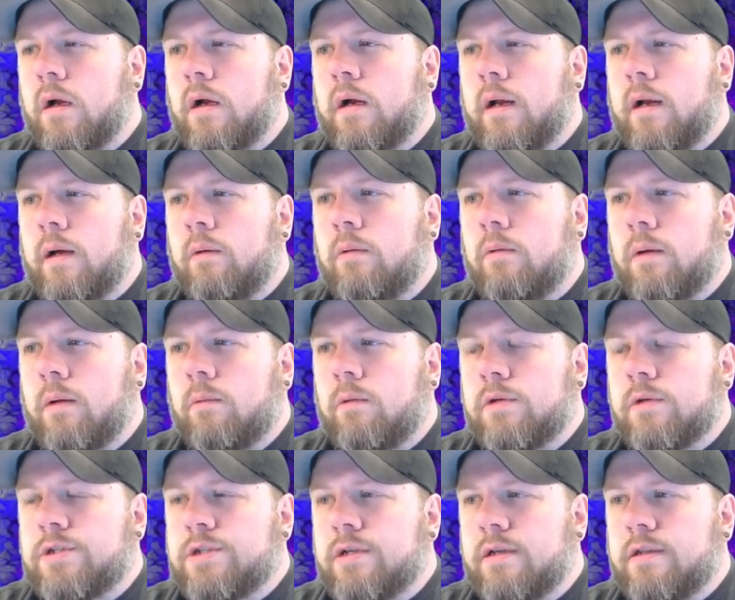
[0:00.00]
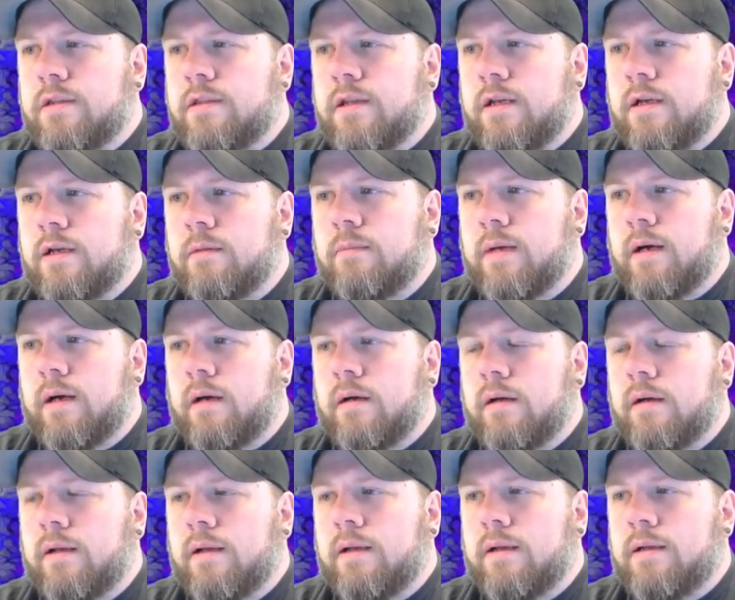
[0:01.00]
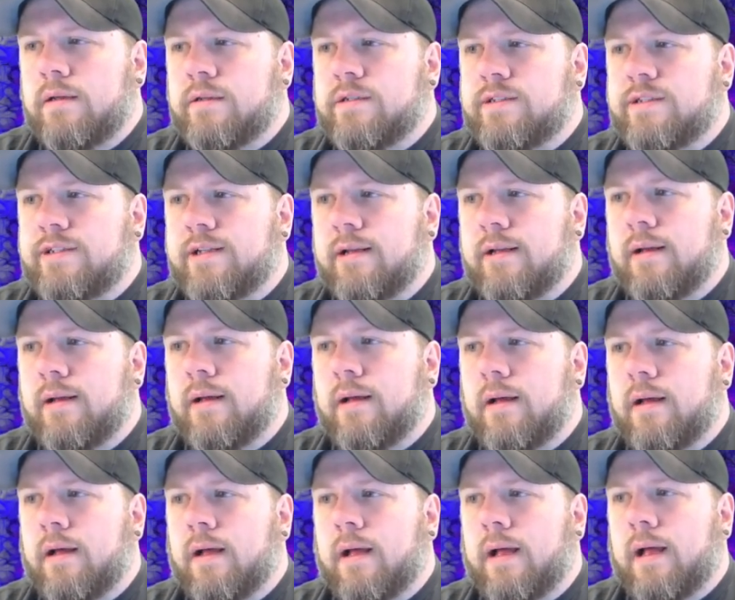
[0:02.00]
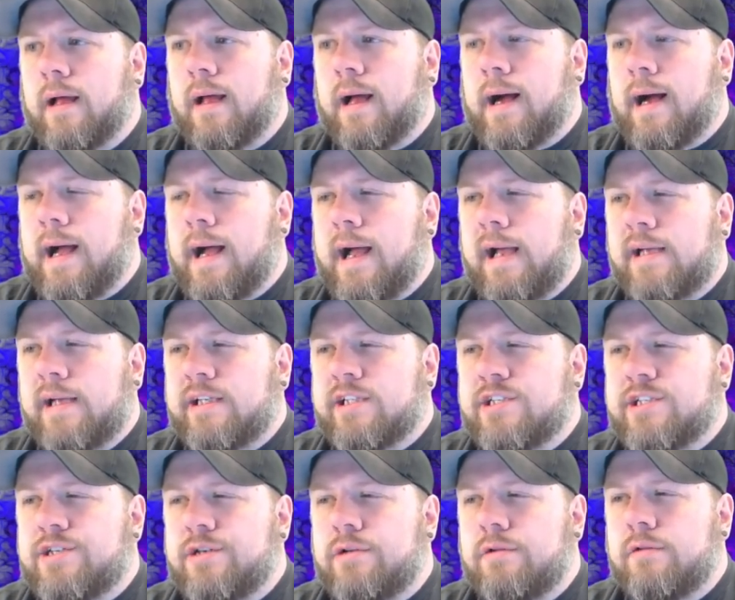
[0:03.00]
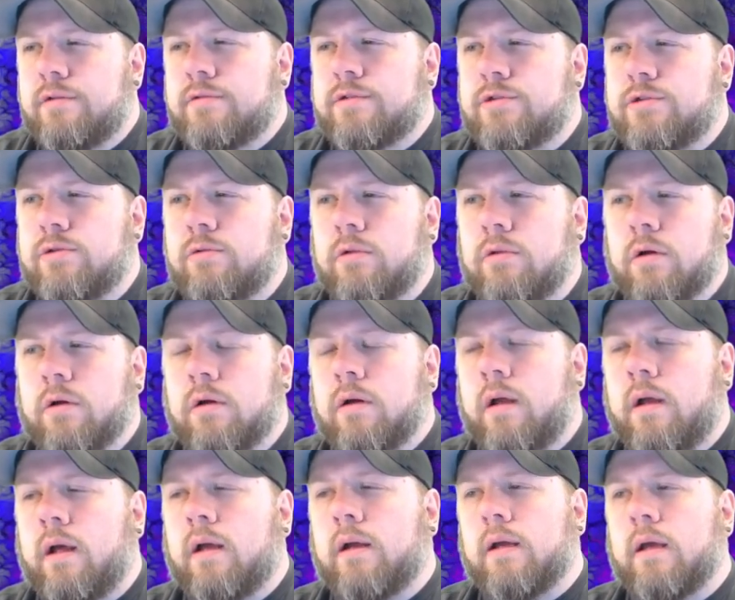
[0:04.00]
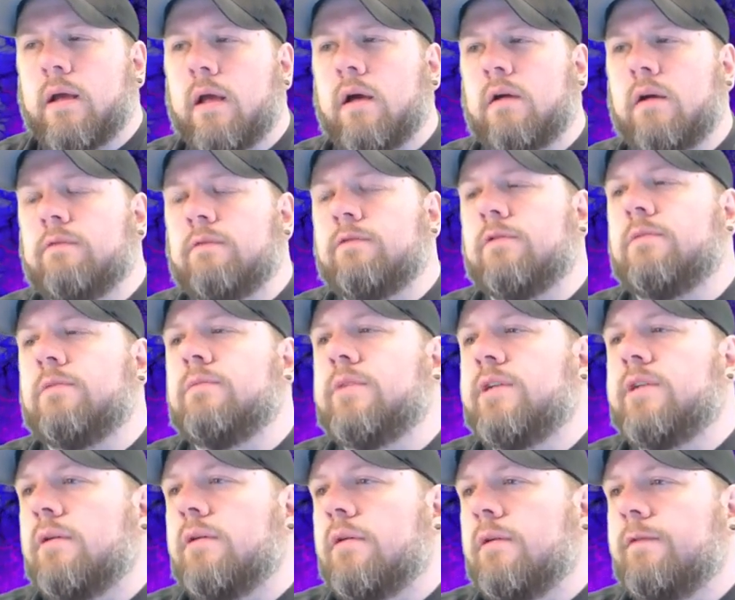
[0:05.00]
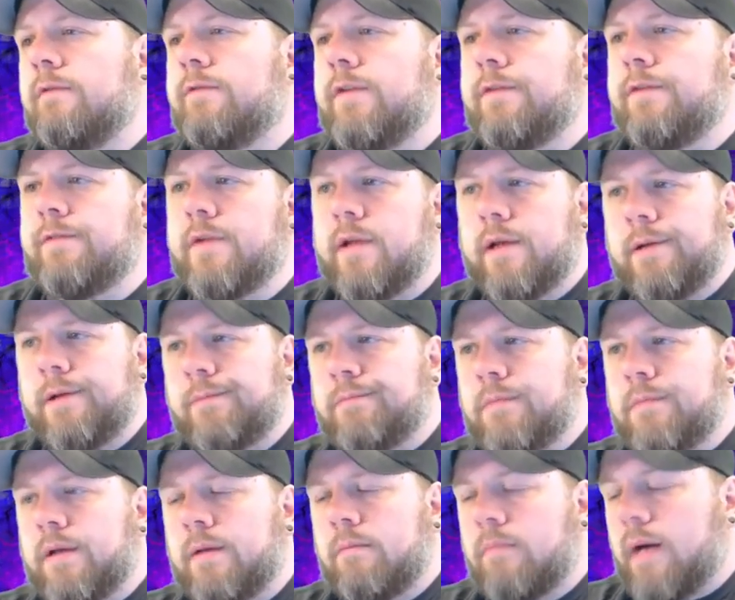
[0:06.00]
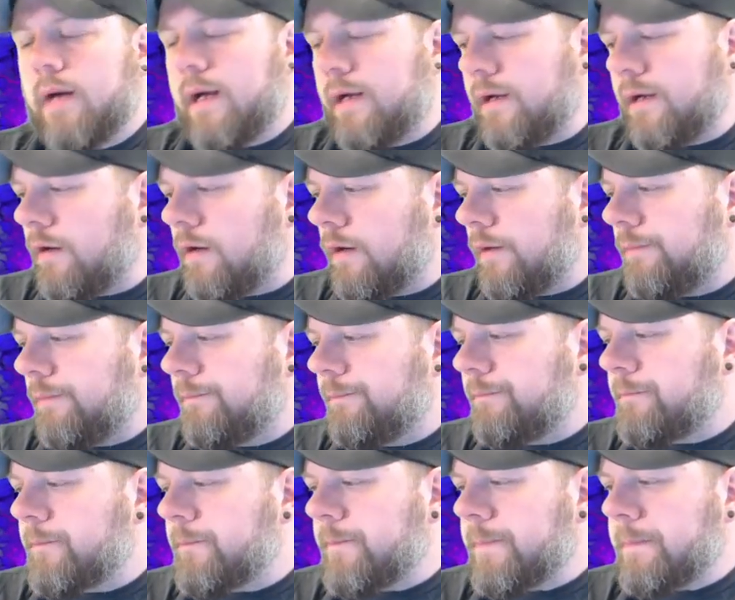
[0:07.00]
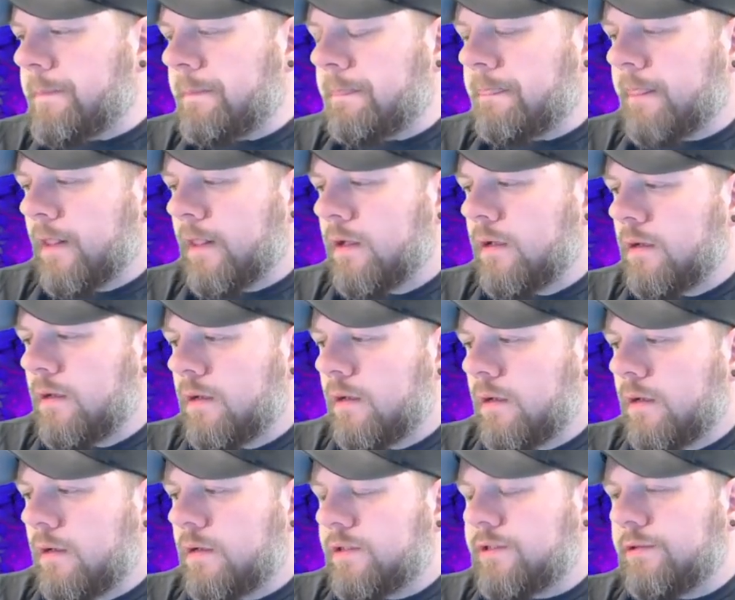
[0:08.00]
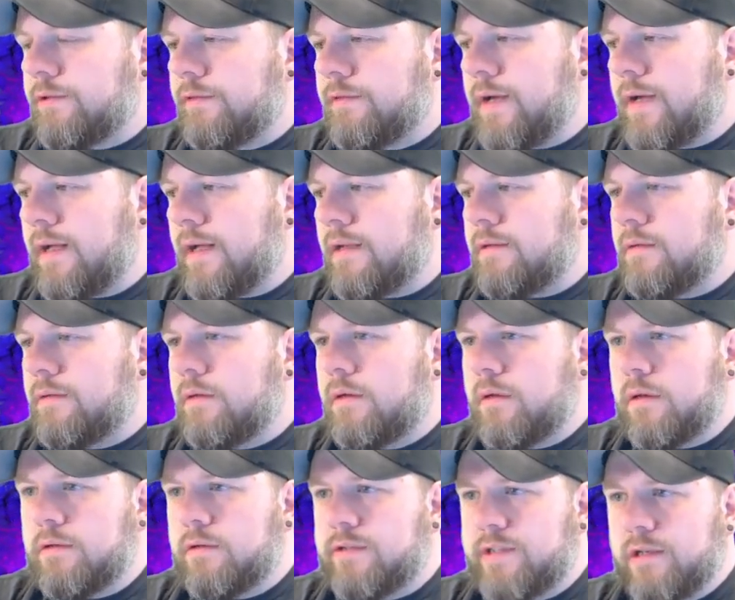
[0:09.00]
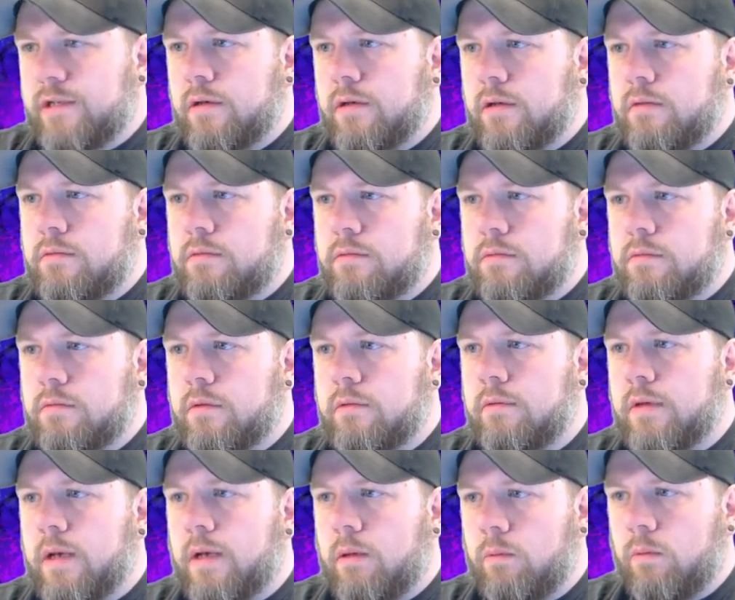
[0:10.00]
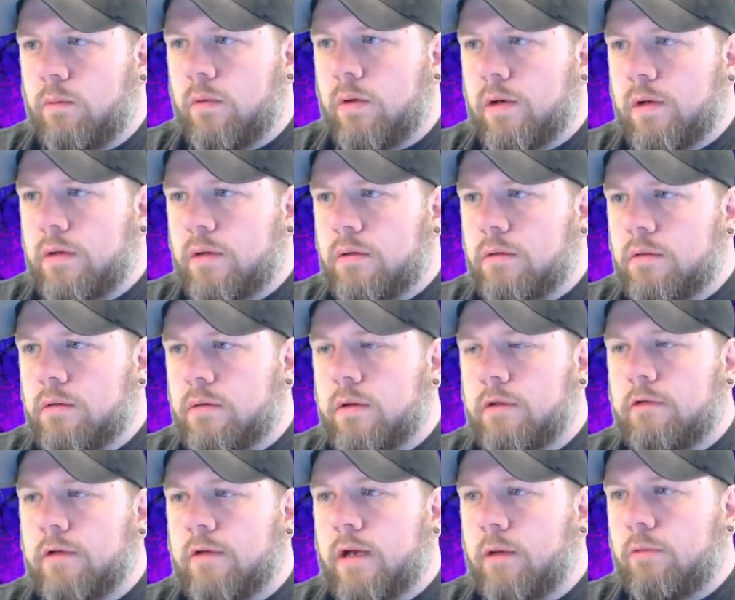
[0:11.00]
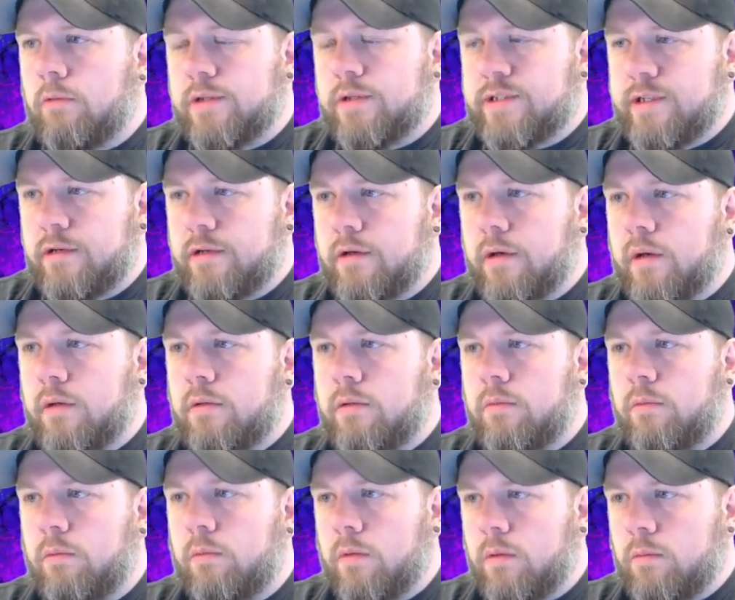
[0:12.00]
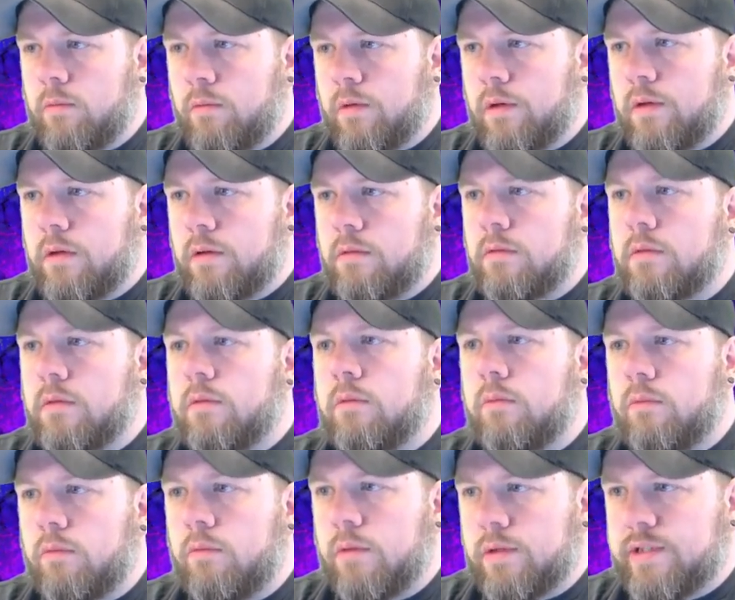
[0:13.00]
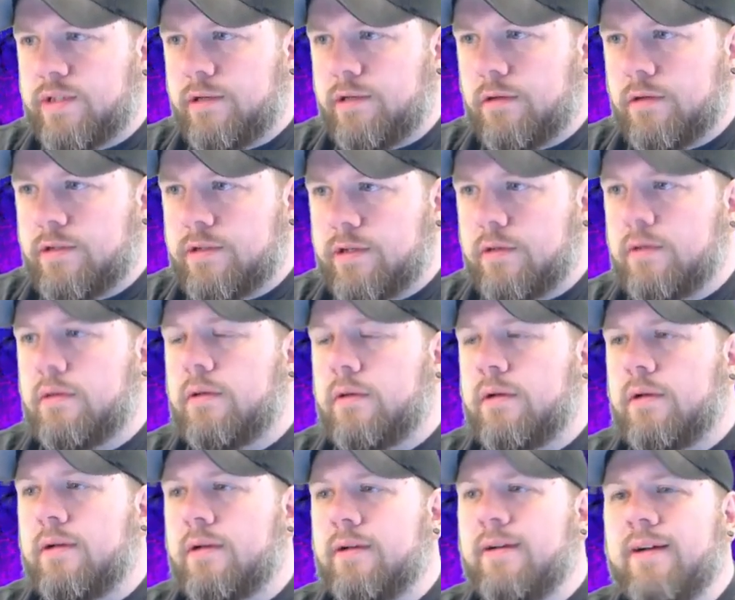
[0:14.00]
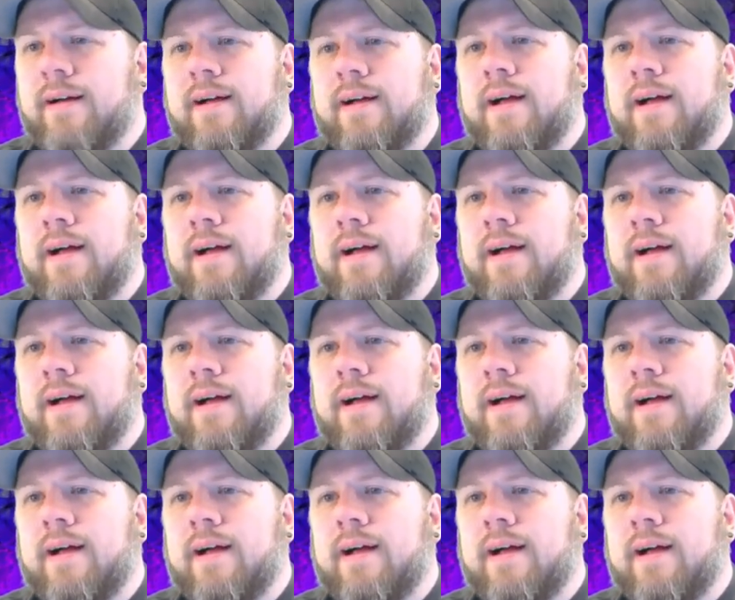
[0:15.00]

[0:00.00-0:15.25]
Now, what I want you to think about is I asked you to learn how to count from 0 to 15 in binary. So we've got, 0, then we got 1, then we got 1, 0, 1, 1, 1, 0, 0,